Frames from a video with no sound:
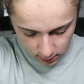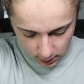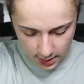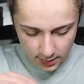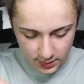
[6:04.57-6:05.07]

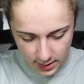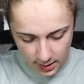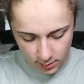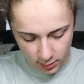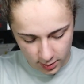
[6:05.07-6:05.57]
Yeah, I would say
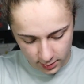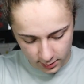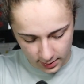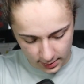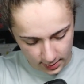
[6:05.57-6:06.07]
they're brand new
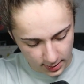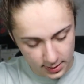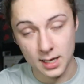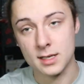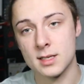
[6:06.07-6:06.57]
because that size
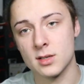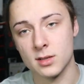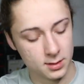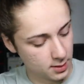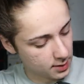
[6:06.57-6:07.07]
tag
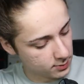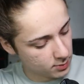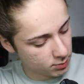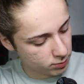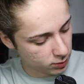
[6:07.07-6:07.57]
still in there has
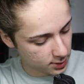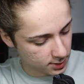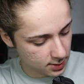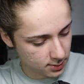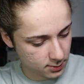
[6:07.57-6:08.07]
been
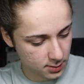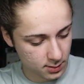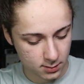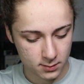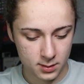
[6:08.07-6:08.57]
pressed down,
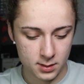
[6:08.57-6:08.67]
so.